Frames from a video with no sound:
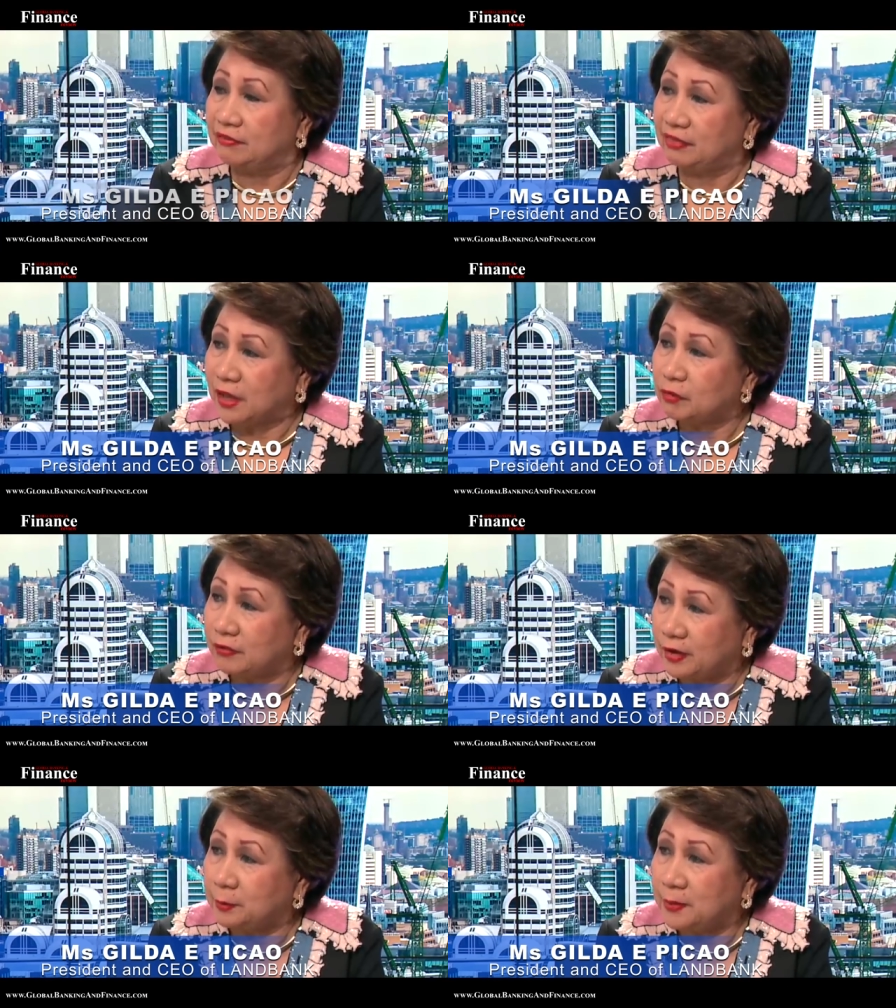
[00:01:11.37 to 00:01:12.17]
Thank you
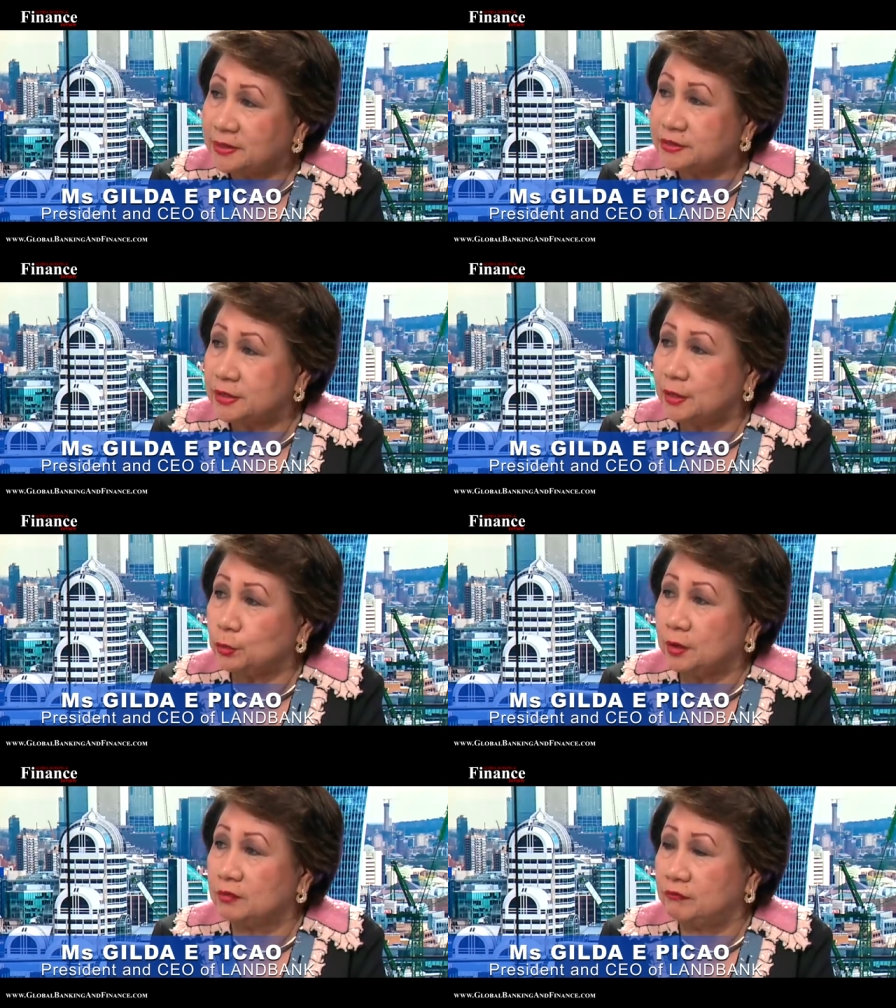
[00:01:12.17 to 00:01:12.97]
very much and
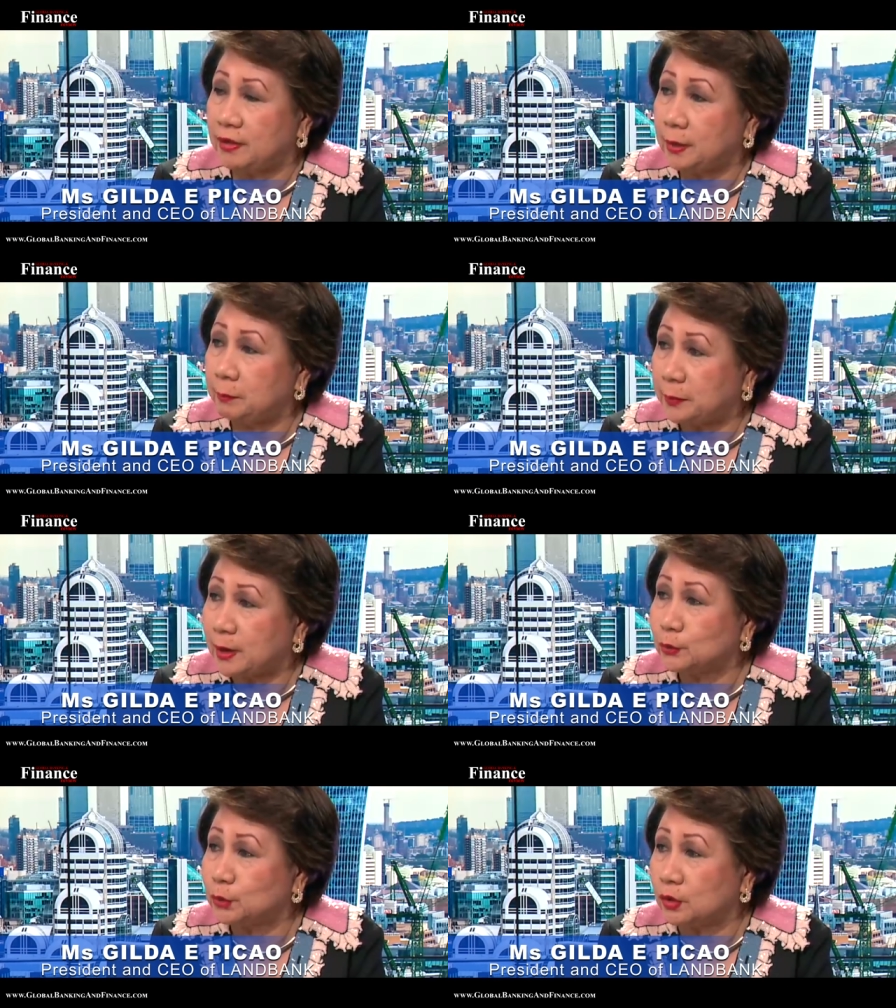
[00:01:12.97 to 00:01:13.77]
we are very
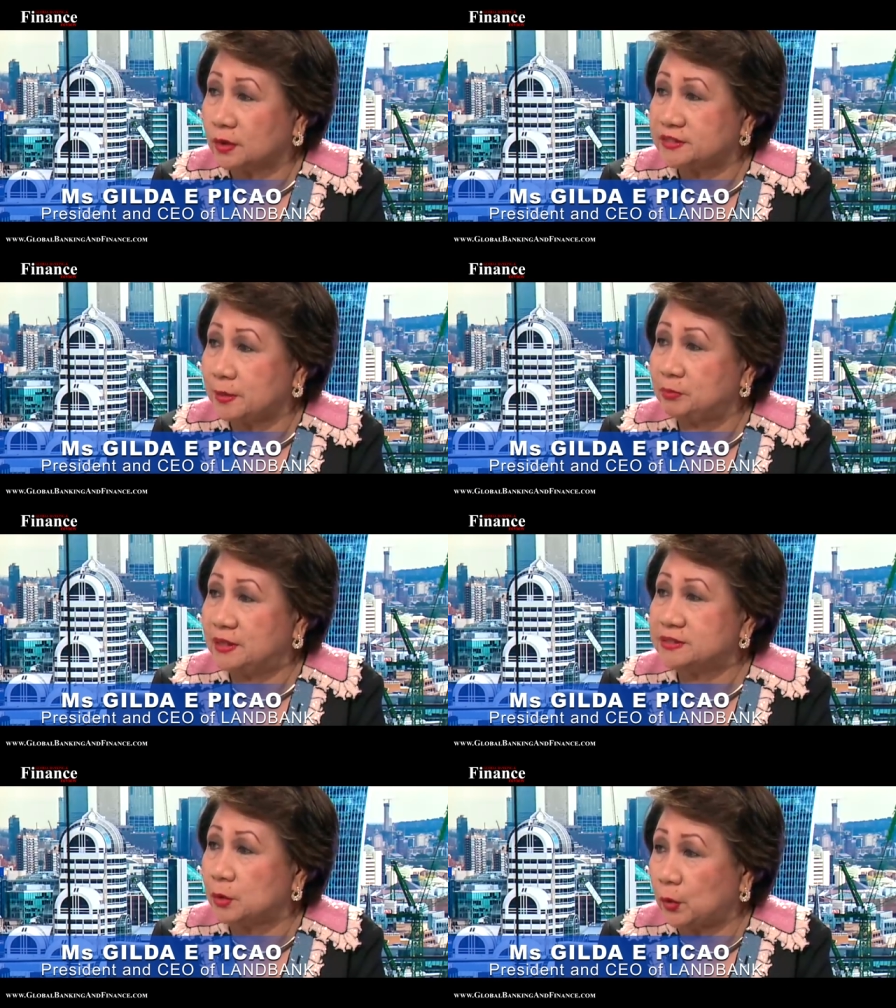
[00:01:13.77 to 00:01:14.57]
proud to accept
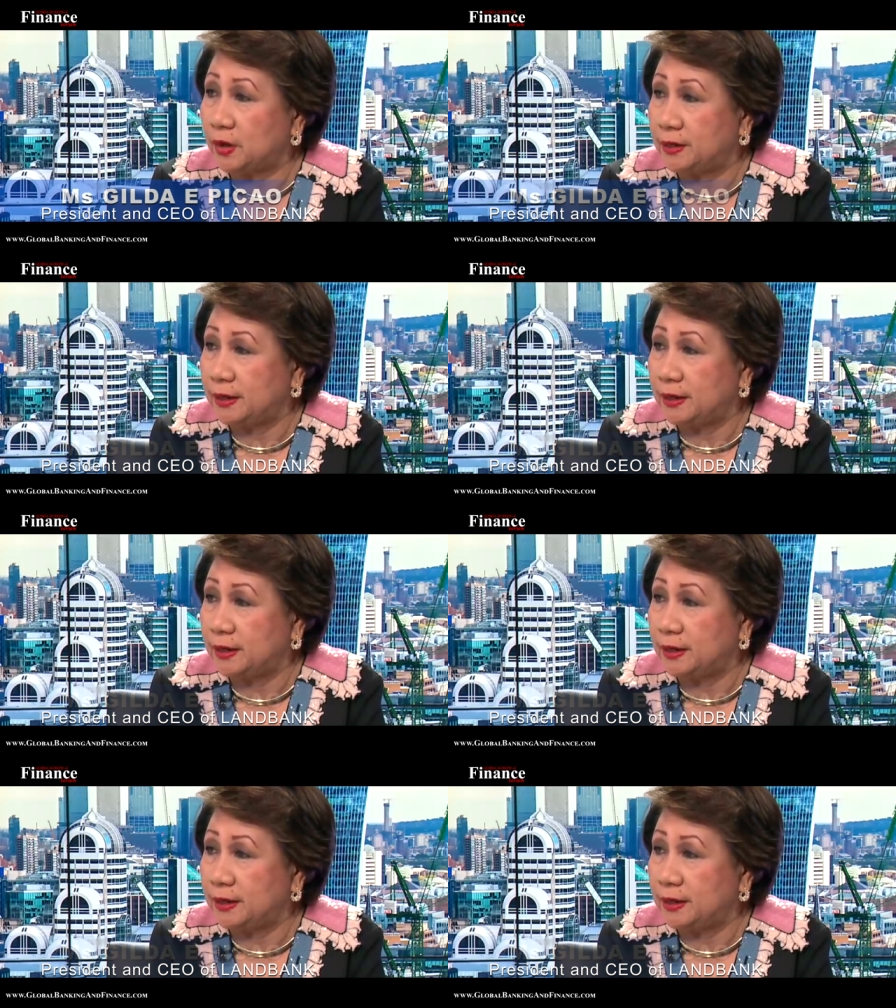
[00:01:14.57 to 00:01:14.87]
this award.